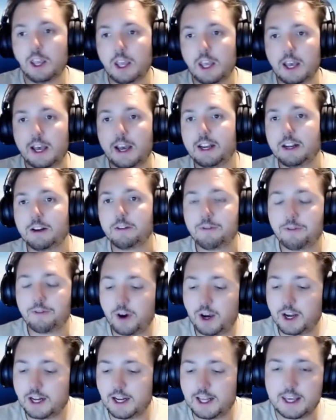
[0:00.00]
And then
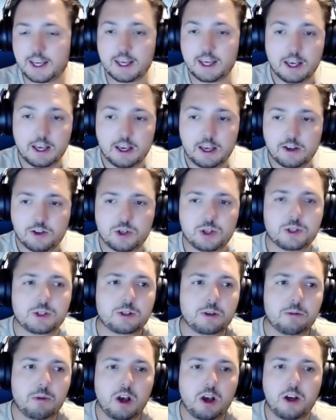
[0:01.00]
finally, just
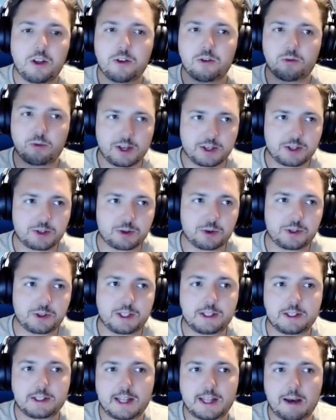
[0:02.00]
some other
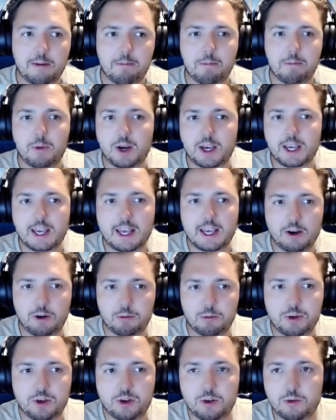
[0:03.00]
resources that might
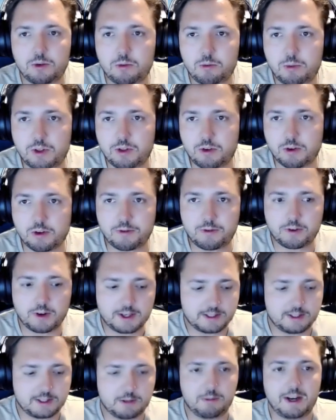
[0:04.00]
help you with your
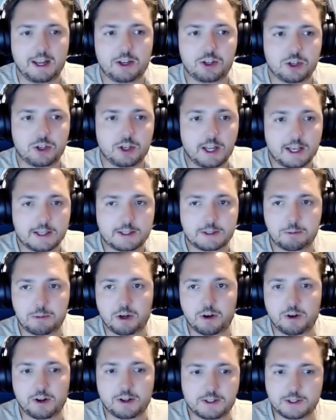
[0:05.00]
flight simulation
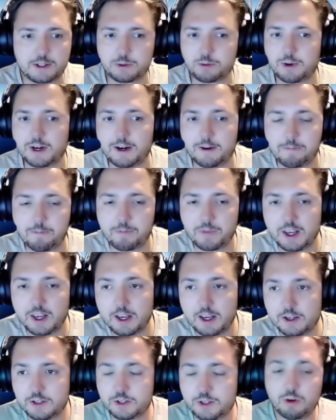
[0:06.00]
experience as well.
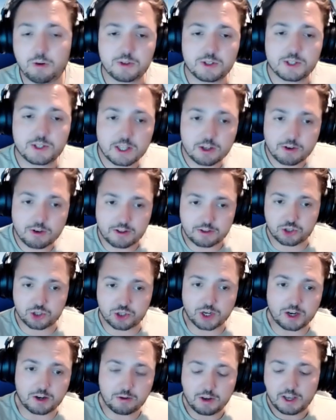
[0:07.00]
So obviously you're at the
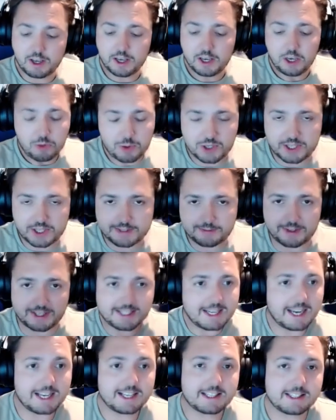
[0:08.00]
show, which is
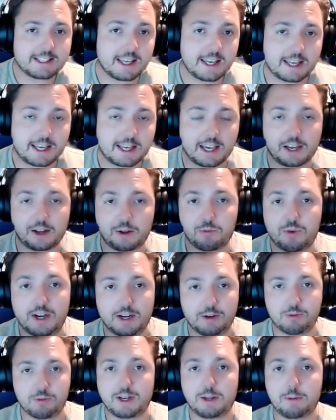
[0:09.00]
fantastic. And I'm
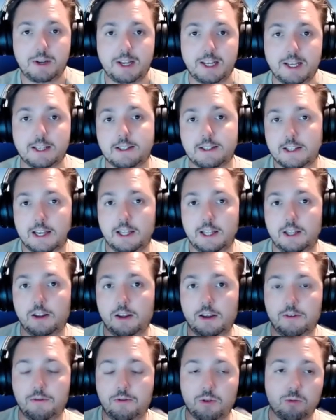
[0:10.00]
really, really pleased that
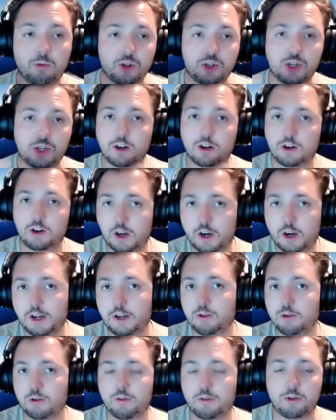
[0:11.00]
if you're watching
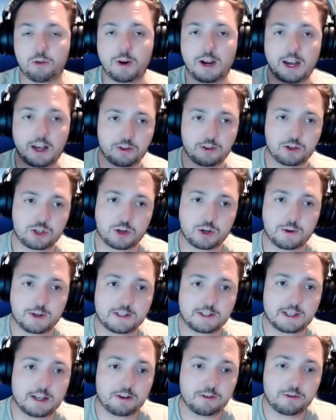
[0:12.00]
online or if you're at the show
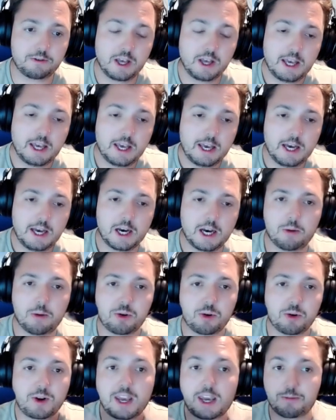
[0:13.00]
itself,
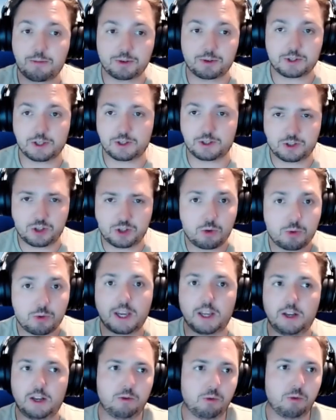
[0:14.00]
you're able to soak
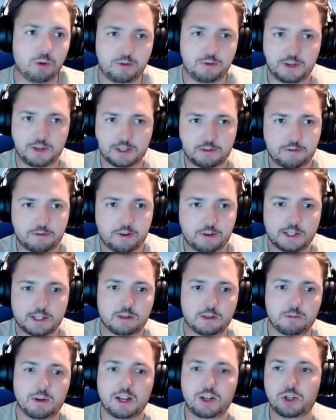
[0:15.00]
in all of this flight
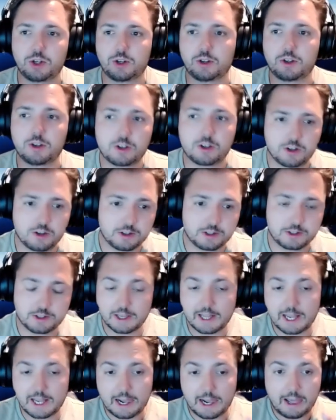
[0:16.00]
simulation goodness.
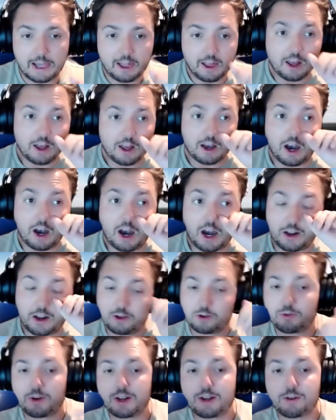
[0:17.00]

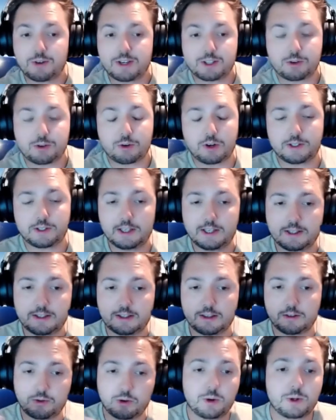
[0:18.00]
Another great resource is,
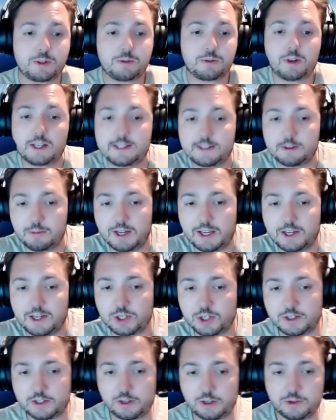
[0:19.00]
of course, Flight
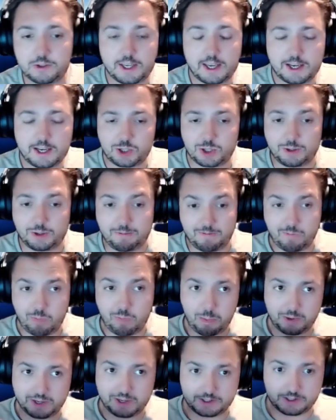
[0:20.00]
Simulation Association.
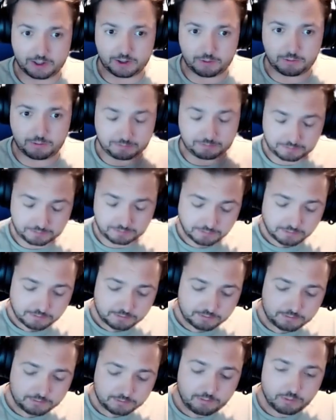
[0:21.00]
So
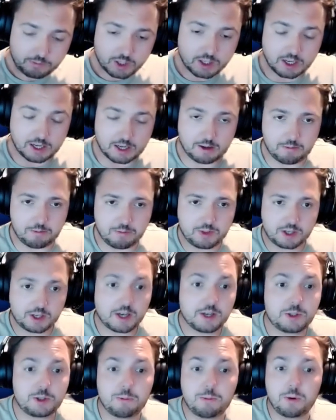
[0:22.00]
the
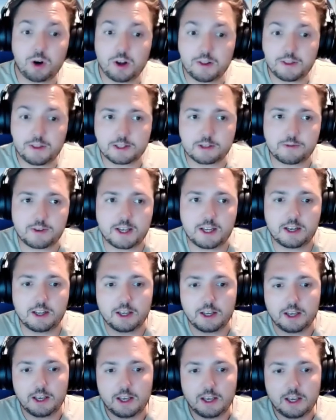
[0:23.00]
guys who put on this event,
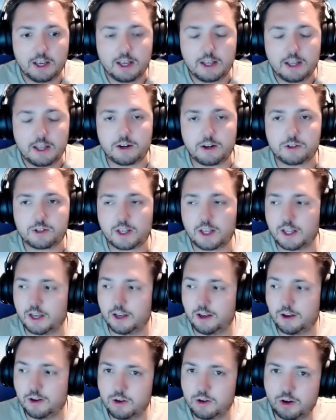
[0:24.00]
there's a
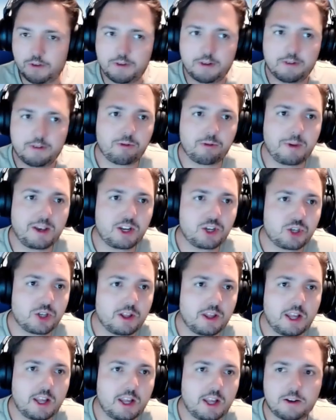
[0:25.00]
lot of
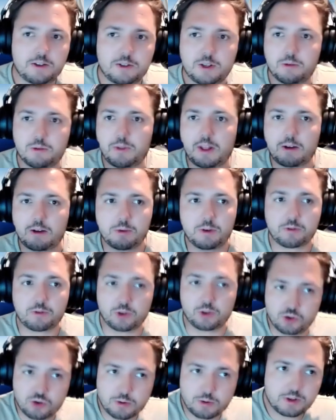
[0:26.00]
information there, some that we've
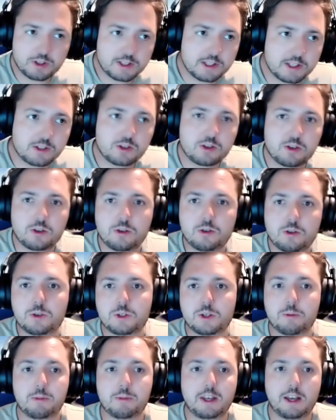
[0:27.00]
contributed to,
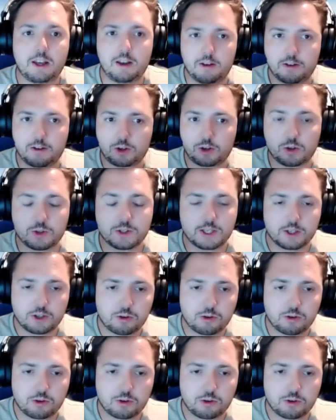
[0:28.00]
some that content